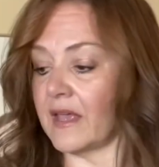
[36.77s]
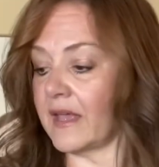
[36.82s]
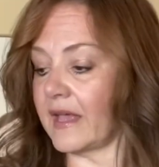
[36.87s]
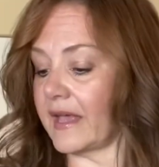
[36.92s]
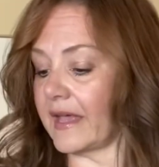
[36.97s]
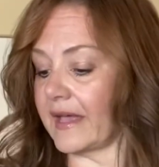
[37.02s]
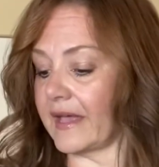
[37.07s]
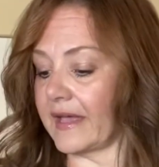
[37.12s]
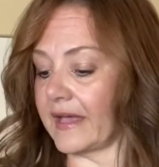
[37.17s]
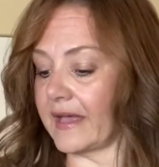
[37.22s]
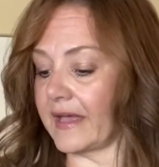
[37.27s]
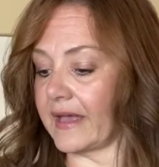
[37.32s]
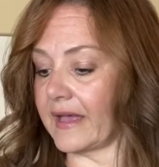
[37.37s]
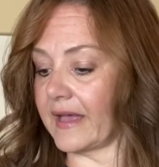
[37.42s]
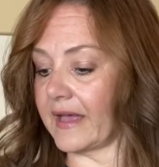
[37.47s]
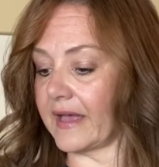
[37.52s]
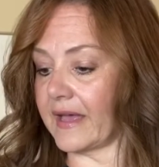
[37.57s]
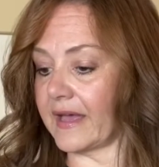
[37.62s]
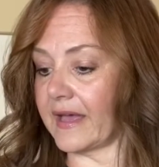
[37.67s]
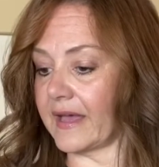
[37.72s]

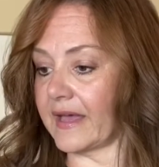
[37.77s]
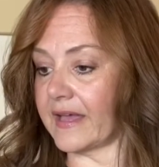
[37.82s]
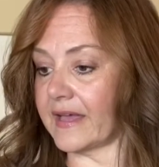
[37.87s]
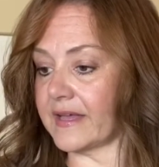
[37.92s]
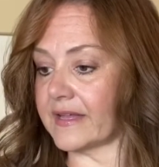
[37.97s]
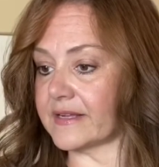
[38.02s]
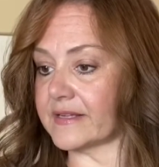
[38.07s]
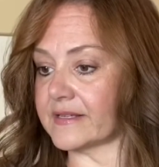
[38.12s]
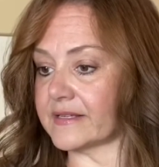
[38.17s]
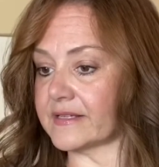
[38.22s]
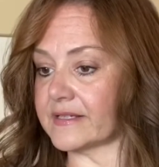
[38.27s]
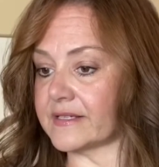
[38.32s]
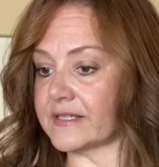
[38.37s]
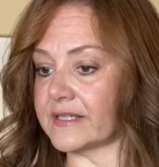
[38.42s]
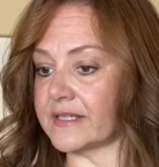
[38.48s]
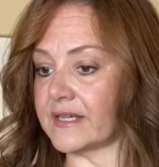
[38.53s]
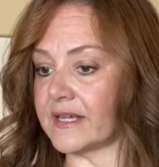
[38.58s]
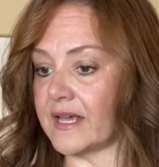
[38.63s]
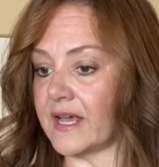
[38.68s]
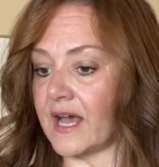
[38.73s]
and
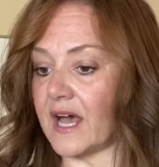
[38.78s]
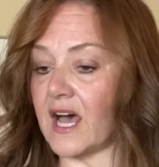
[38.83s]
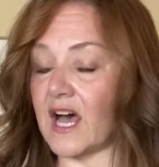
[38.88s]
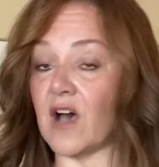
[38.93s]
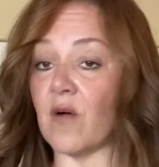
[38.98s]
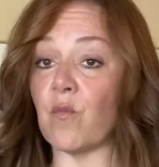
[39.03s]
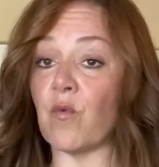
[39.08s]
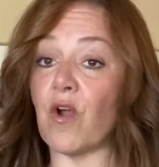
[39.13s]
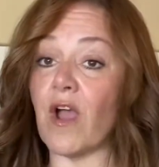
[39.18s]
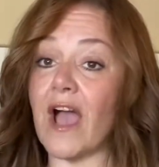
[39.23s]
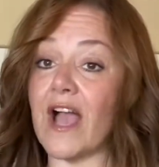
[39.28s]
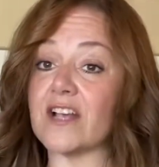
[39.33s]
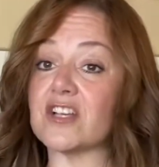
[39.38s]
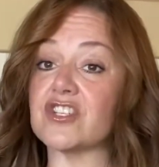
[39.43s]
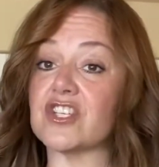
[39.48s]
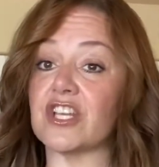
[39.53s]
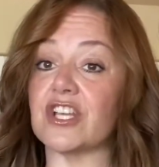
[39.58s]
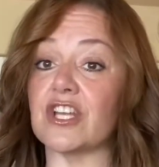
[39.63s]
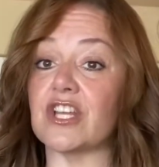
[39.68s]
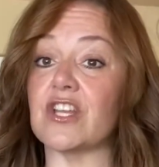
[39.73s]
we're
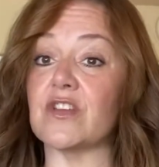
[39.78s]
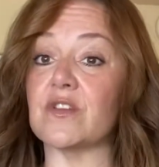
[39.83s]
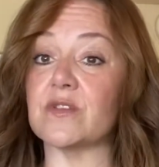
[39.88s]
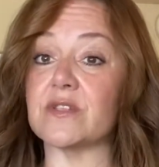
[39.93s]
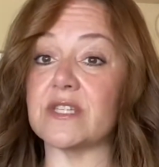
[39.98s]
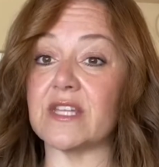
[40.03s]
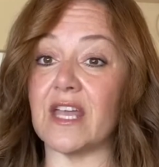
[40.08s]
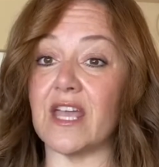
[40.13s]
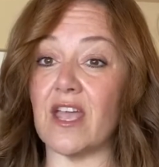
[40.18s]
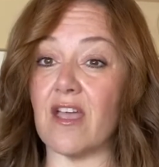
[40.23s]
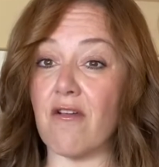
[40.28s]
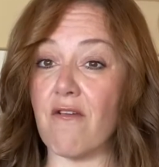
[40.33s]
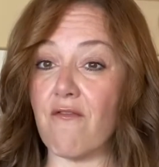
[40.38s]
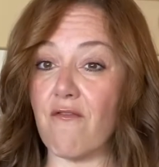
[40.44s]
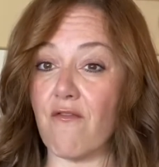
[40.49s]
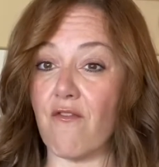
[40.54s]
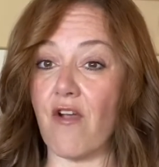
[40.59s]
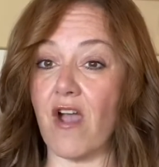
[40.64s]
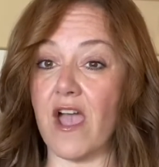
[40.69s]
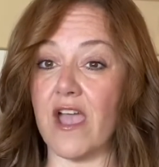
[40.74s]
actually going to use the air
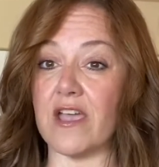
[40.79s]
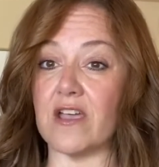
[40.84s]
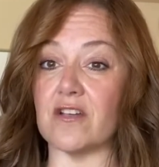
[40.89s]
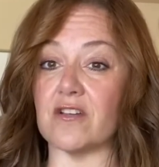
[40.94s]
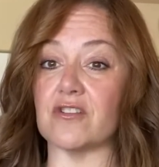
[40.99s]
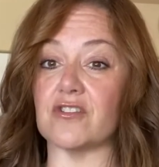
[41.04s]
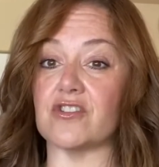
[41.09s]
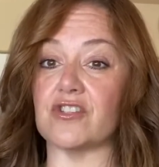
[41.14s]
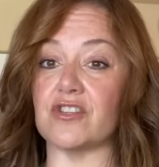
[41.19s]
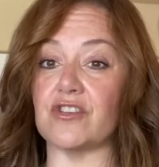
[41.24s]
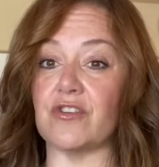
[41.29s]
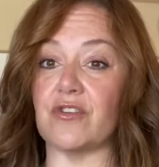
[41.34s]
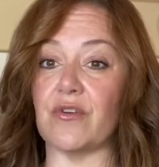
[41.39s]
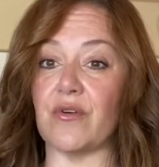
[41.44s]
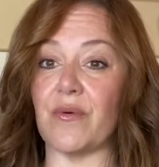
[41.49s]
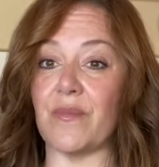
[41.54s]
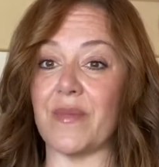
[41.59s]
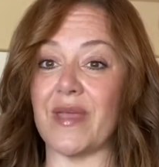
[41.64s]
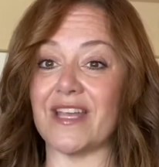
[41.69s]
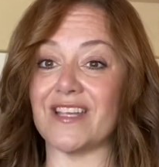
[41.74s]
fryer
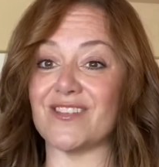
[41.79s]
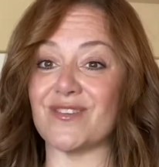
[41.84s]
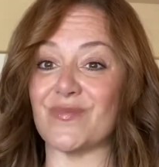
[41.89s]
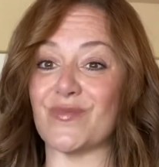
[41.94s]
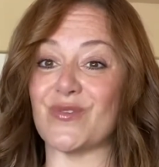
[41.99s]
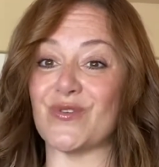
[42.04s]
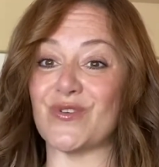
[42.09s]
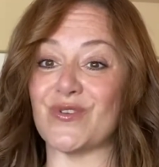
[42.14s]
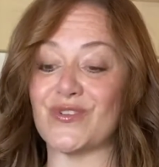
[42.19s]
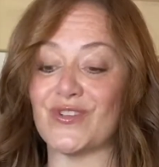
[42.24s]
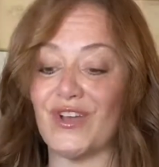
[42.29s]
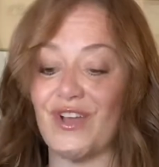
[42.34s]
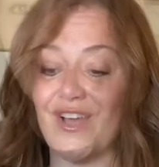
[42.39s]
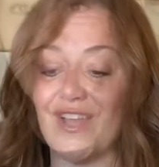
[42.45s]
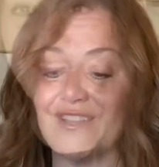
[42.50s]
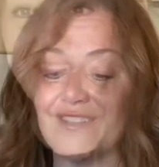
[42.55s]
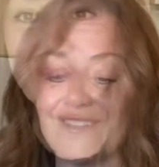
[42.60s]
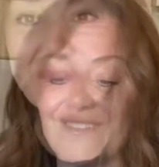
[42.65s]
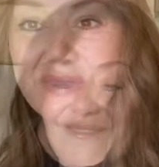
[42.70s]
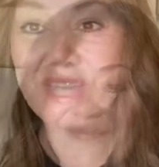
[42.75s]
to make some croutons.
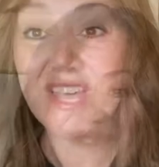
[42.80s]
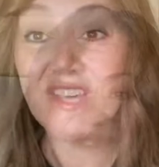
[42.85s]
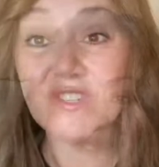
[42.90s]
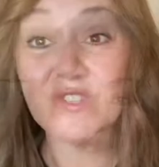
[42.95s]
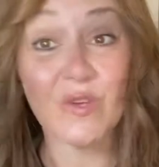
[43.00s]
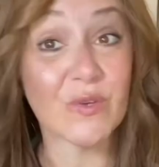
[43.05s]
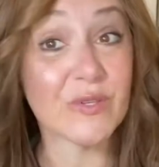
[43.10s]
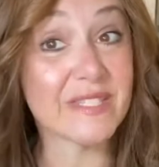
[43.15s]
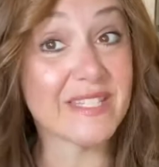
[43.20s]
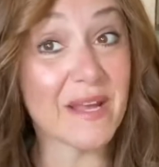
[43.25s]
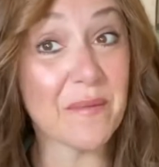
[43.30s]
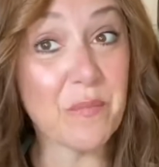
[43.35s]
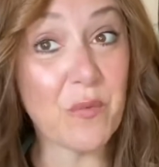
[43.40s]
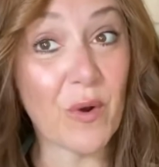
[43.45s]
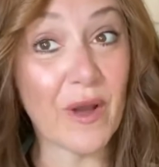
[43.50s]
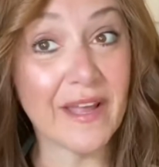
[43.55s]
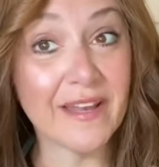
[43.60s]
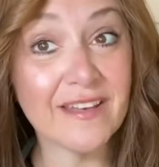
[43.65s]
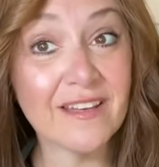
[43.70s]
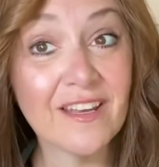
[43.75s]
Okay, so step
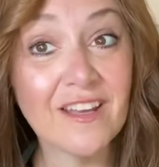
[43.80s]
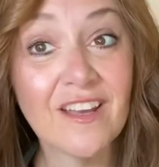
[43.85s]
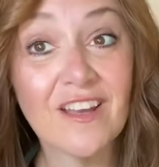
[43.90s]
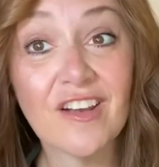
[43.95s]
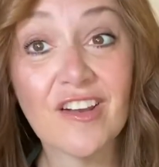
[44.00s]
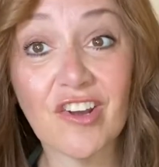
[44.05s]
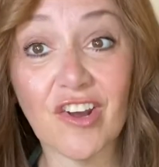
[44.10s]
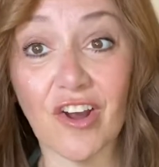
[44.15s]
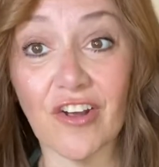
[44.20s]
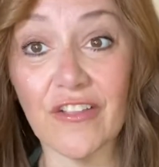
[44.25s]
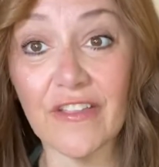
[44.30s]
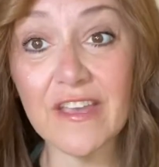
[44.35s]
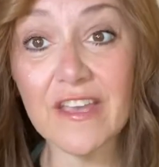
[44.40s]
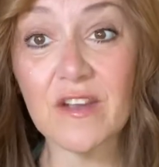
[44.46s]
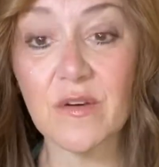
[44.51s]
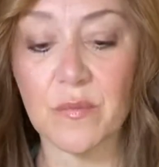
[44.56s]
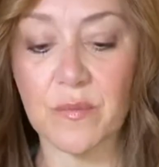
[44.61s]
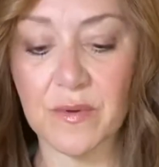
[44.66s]
one, garlic.